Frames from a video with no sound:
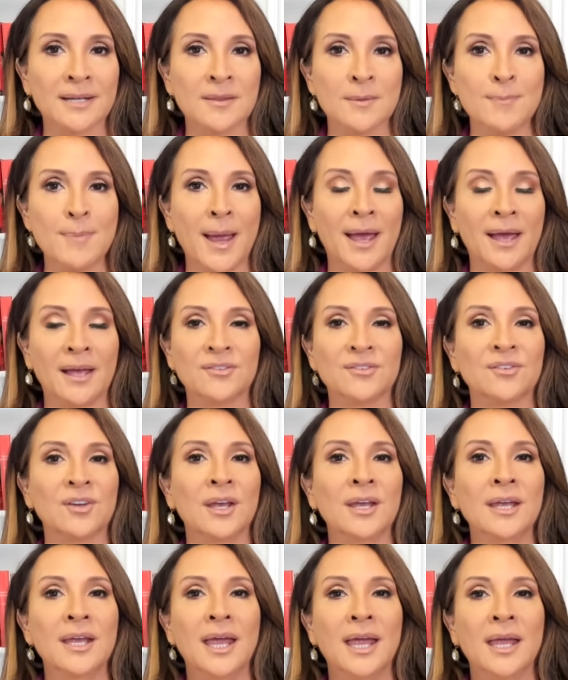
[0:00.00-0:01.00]
about in the
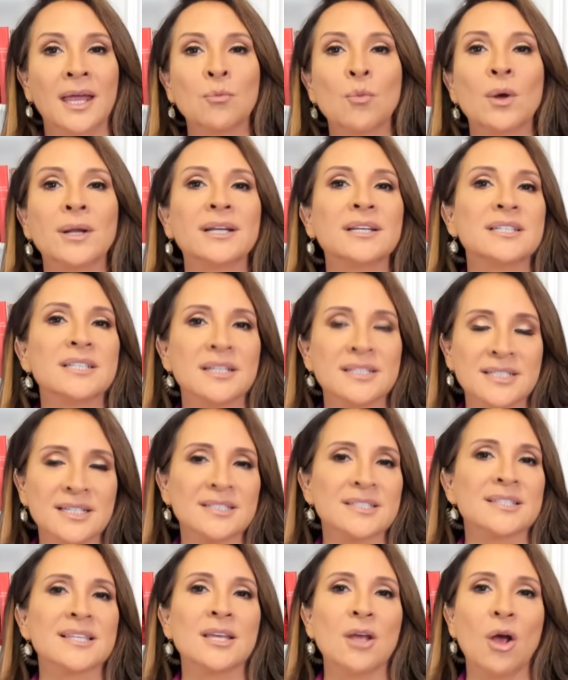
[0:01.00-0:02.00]
past. And what it
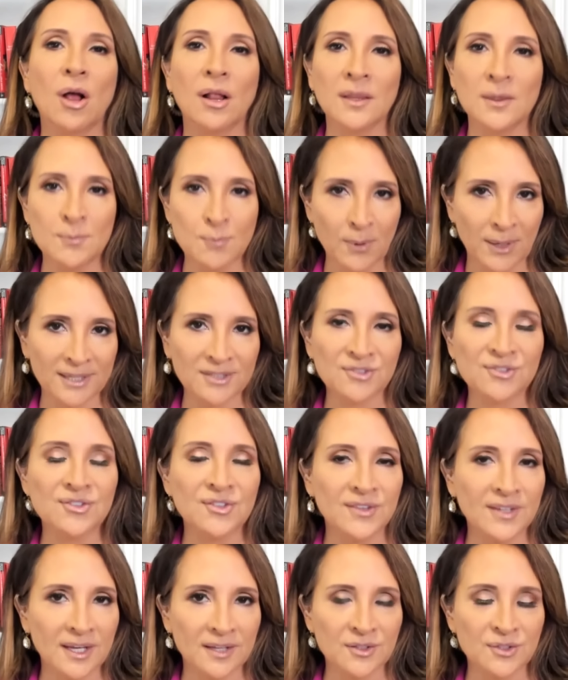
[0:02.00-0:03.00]
does, it's the olive branch
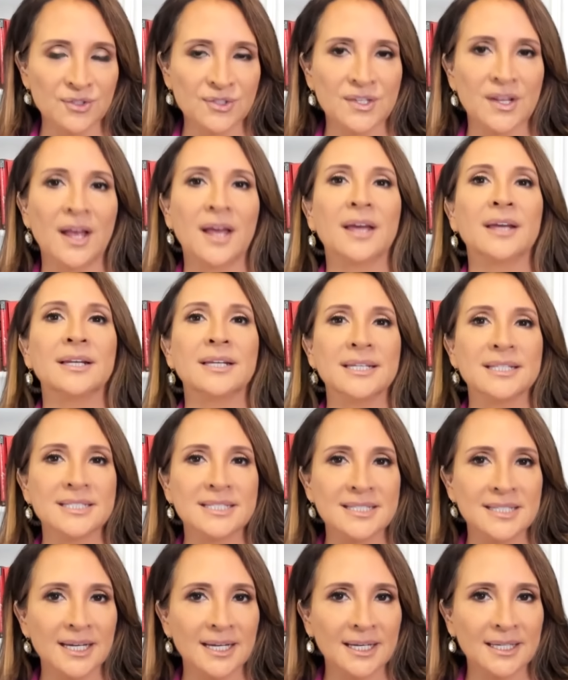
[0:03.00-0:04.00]
to the other side.
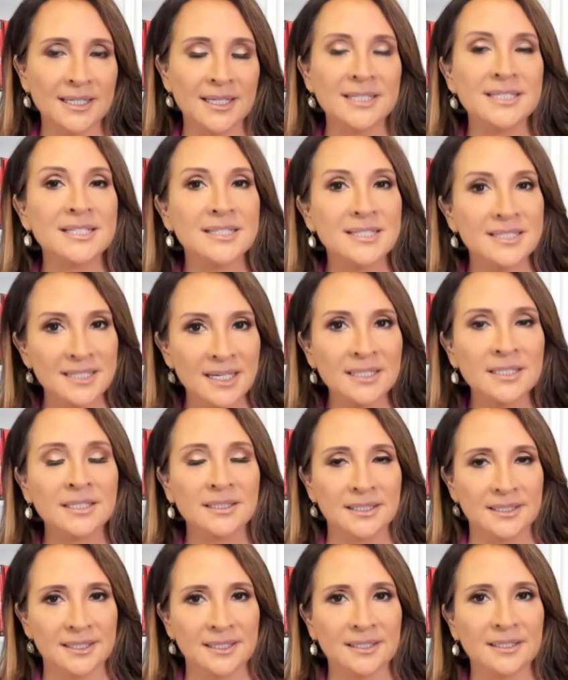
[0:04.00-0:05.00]
It's a it's
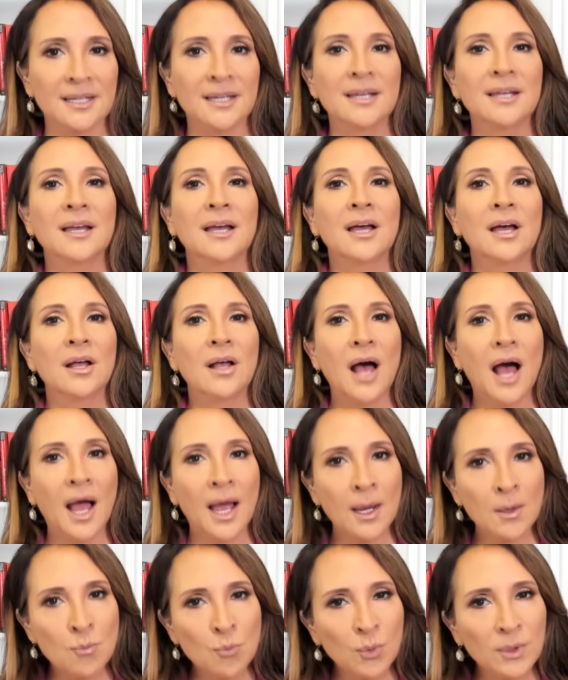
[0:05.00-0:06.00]
signaling
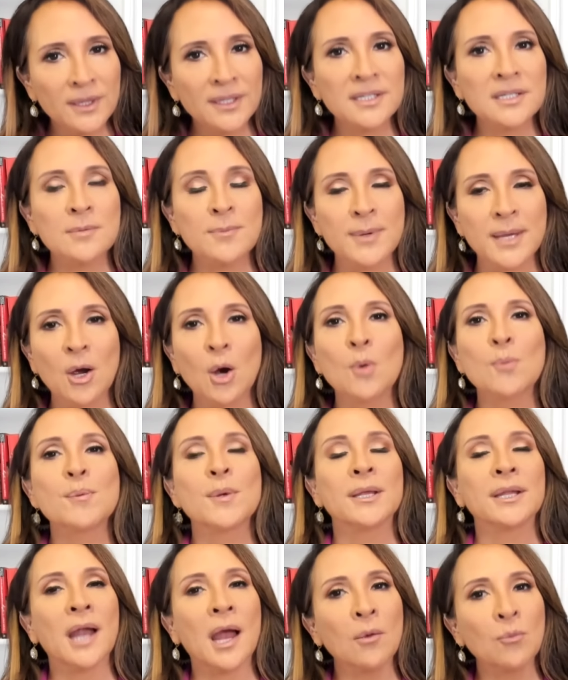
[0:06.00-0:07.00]
I'm willing to be
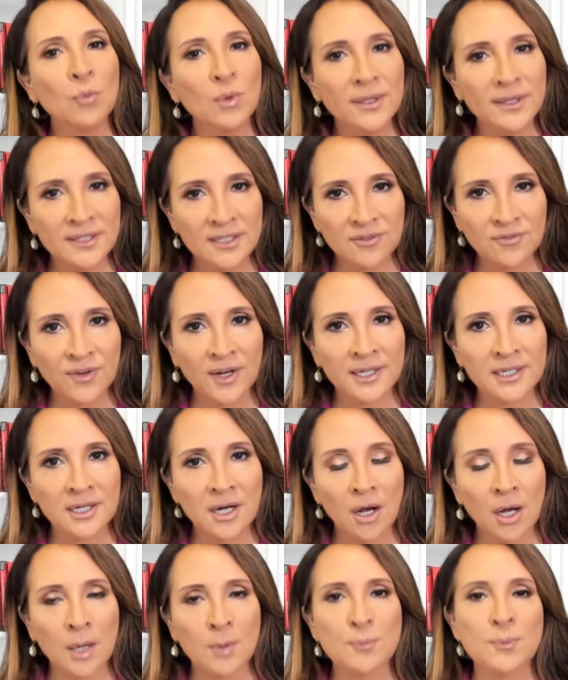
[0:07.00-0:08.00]
open. I'm willing to
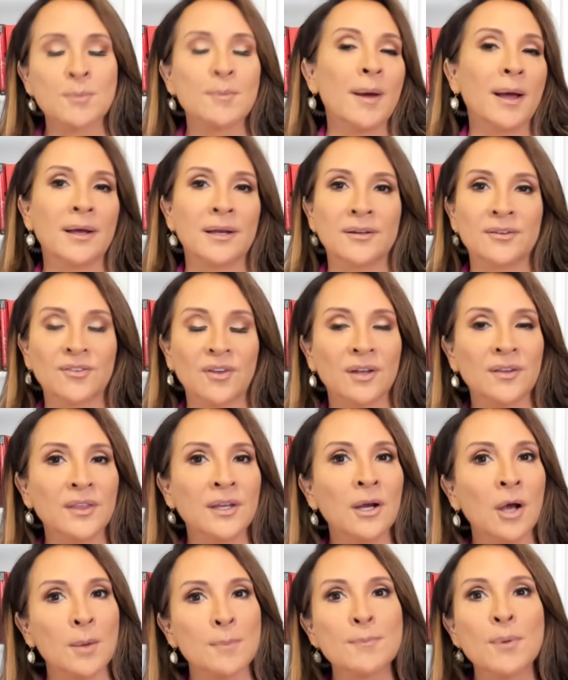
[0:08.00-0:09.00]
find compromise. I
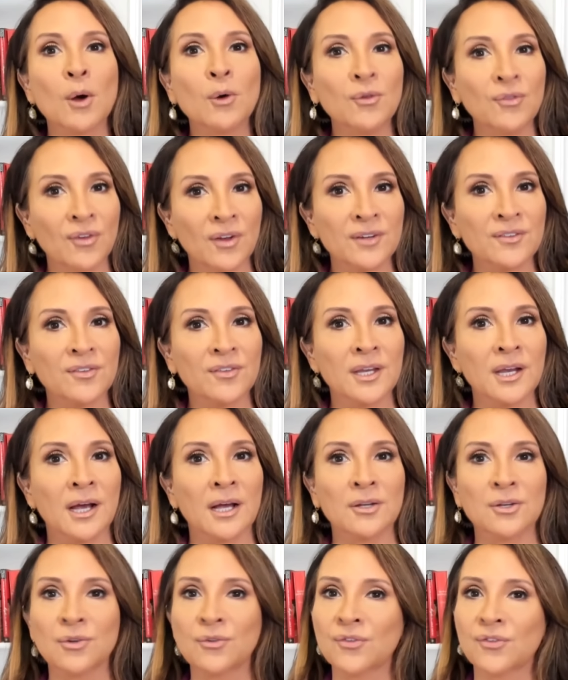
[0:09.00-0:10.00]
think on both sides of
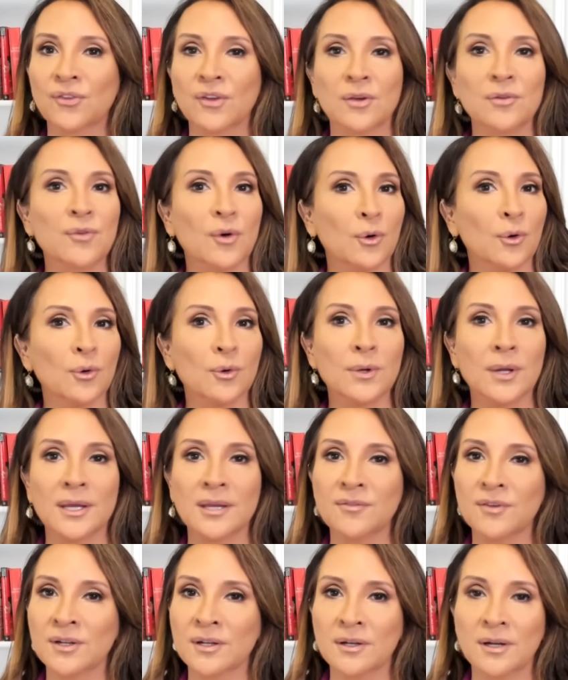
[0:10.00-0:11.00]
the aisle, you've, you've
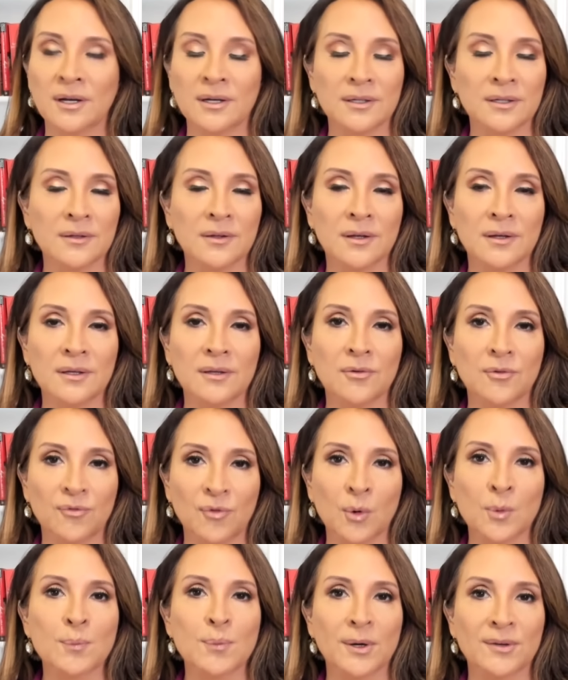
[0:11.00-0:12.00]
heard even uh, your
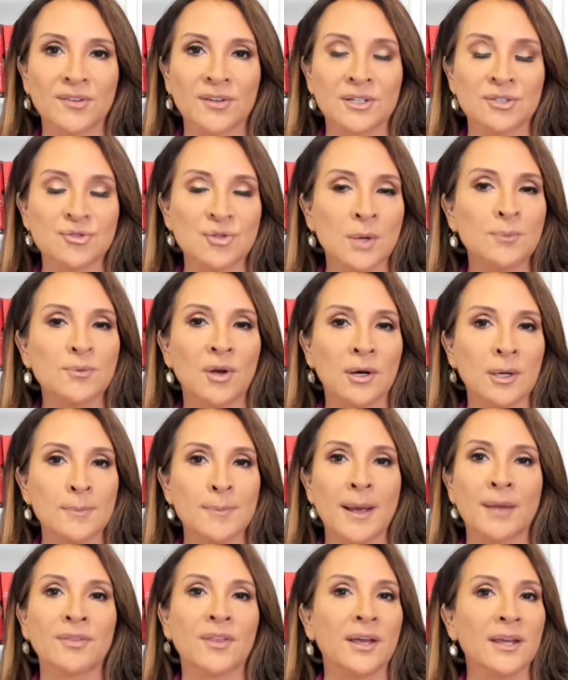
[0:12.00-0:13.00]
former President Trump
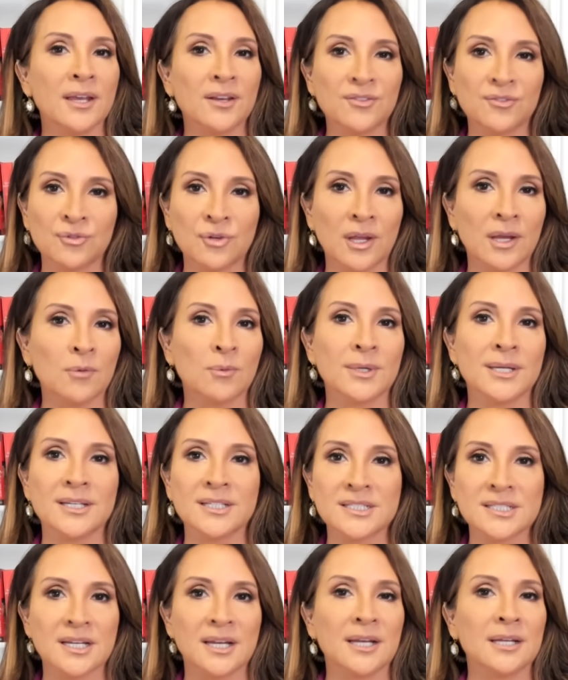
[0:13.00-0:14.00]
talk about that yesterday
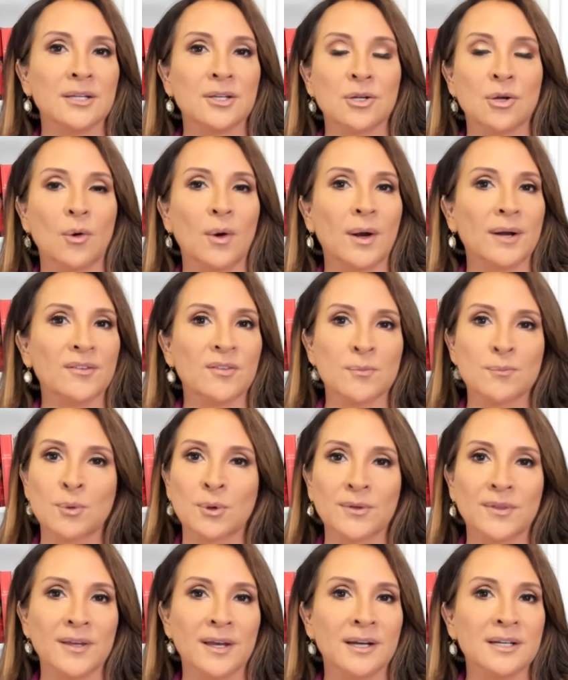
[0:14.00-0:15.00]
when he's saying, you know, I
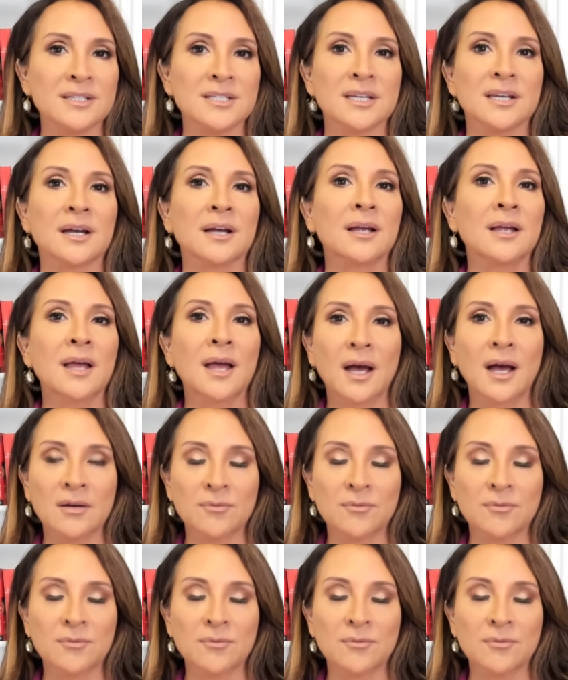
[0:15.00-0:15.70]
support the idea